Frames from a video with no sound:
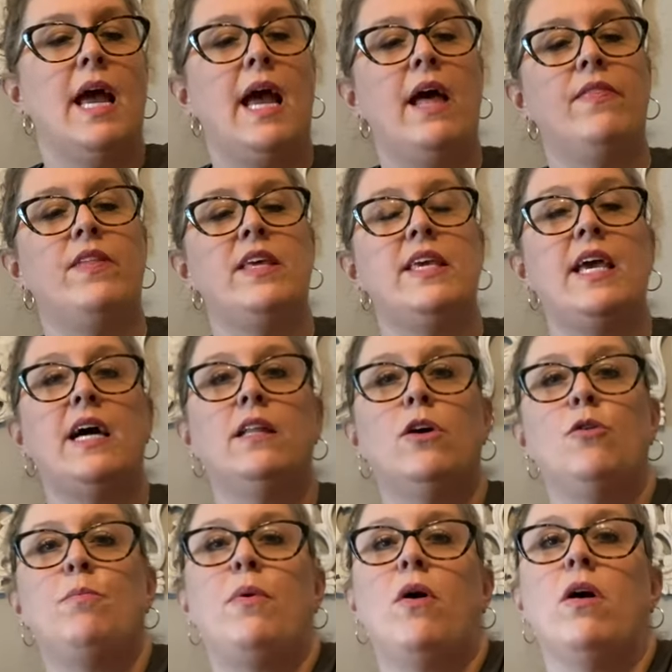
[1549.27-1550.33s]
and the
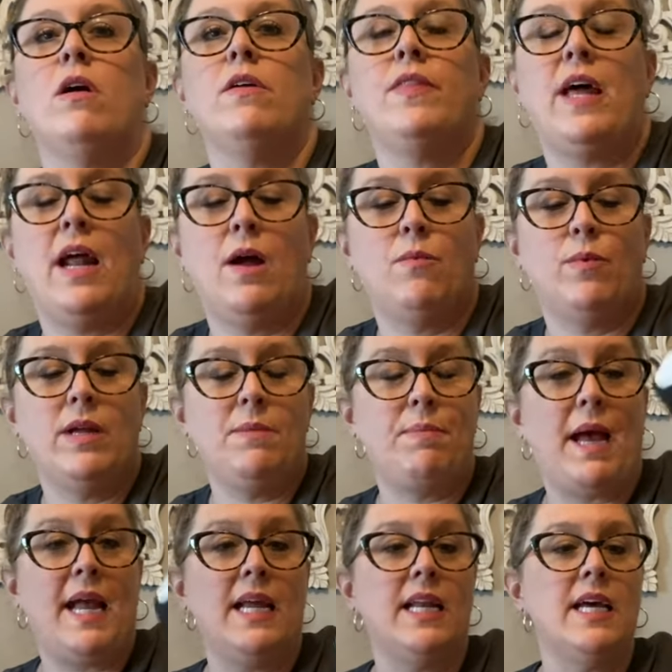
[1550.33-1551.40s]
yellow part that I
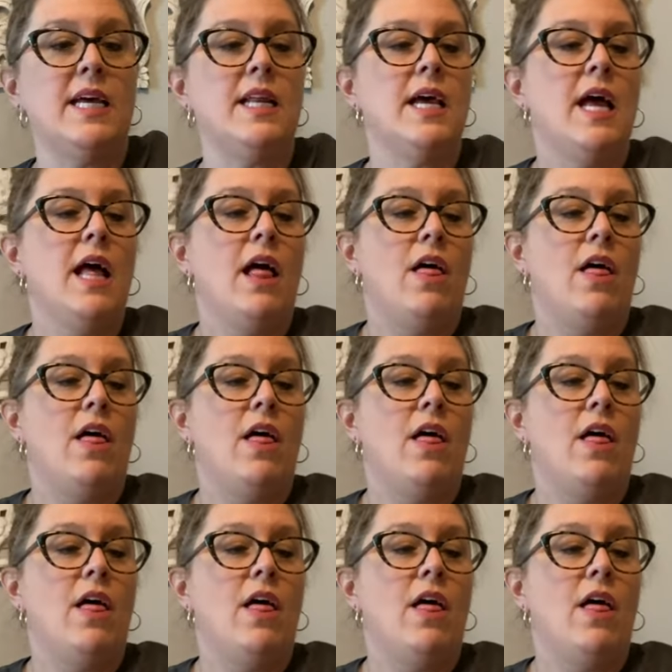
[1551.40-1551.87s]
repainted.